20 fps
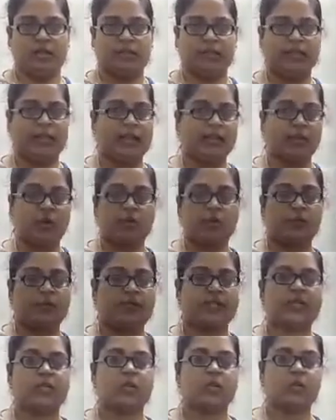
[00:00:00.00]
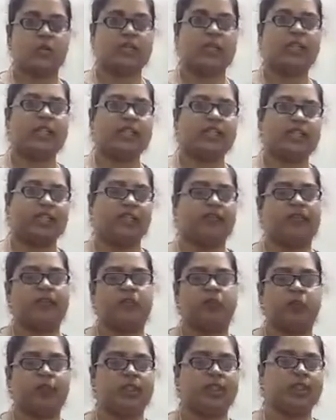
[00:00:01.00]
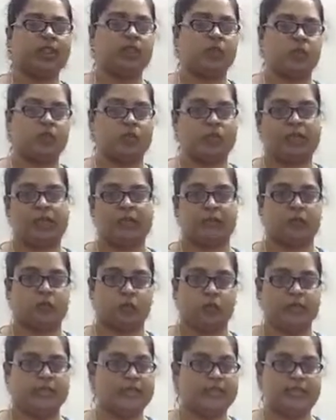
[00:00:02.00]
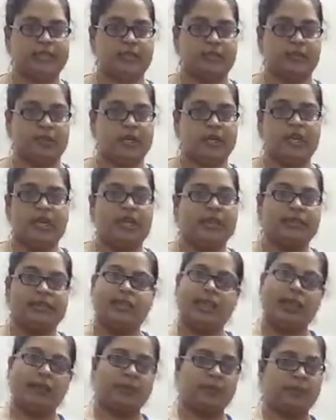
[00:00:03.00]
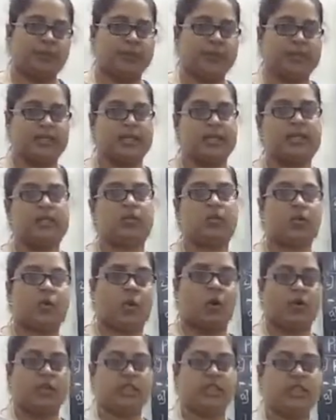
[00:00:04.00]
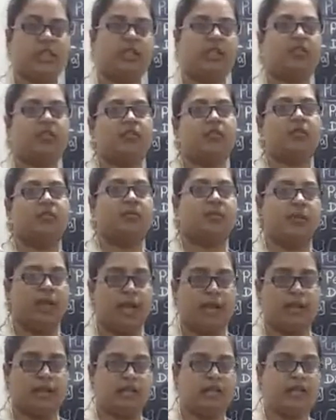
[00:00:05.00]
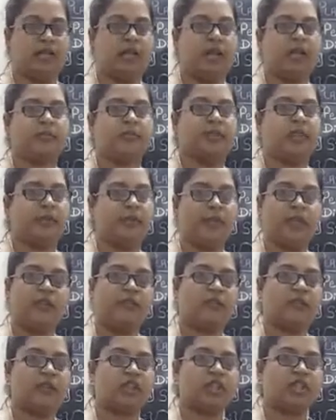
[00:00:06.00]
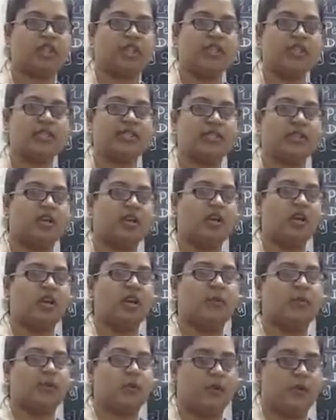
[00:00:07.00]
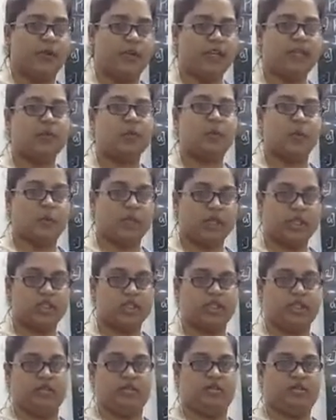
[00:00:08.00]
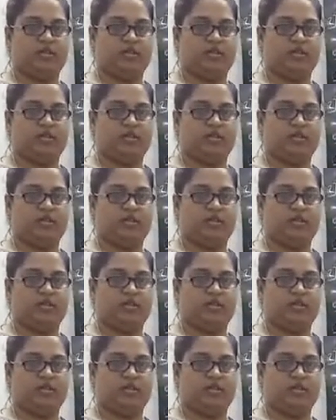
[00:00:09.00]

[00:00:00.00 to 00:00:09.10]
They are not present only in leaf, only in root and only in stem. They are present throughout the plant. The main function is providing protection.